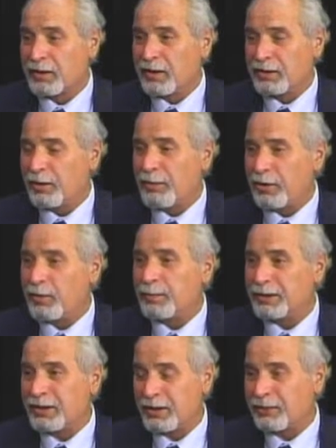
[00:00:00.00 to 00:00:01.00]
And they were
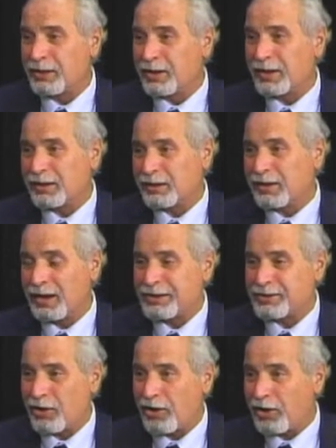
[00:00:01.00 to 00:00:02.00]
hoping that if they could get
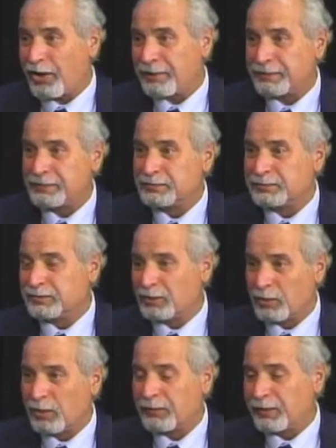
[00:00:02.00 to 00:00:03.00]
guys off the
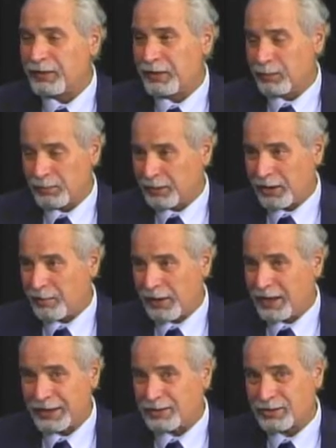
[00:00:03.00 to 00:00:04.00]
morphine, they wouldn't become
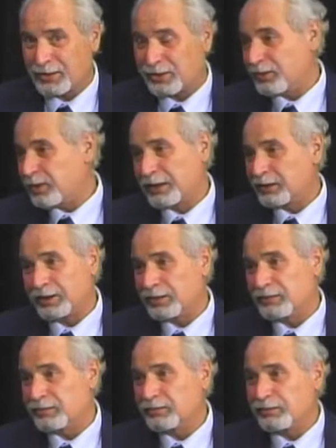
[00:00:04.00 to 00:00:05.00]
addicts, and it turned out that
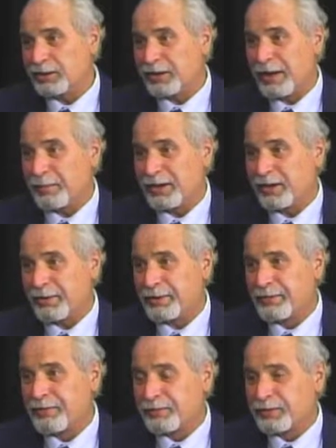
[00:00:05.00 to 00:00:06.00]
didn't happen anyway.
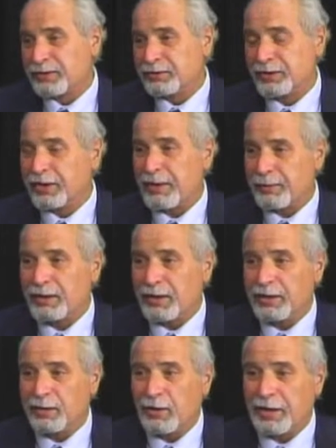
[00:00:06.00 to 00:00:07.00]
Didn't happen
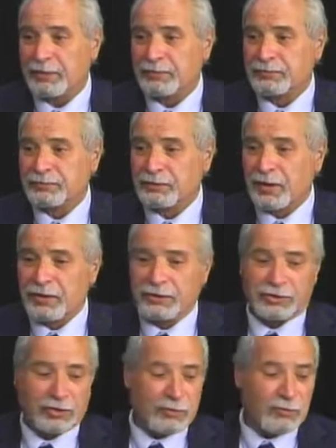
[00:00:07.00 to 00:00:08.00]
anyway.
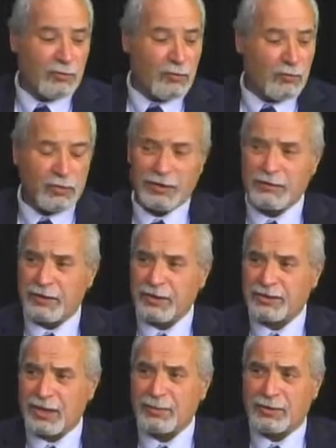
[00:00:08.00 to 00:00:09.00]
So what are the various
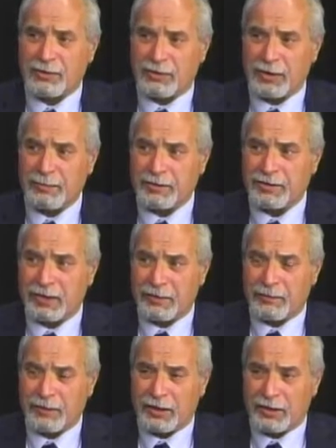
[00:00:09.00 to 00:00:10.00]
types of treatments
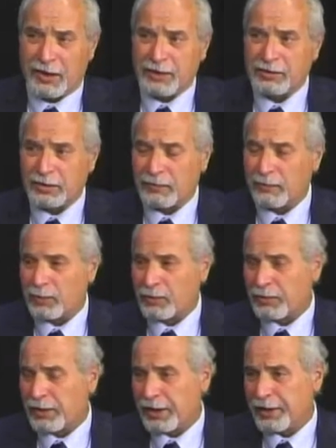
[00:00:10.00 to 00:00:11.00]
that are out there
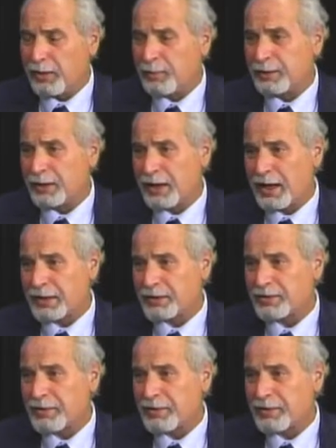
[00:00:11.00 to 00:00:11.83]
for opiate addicts?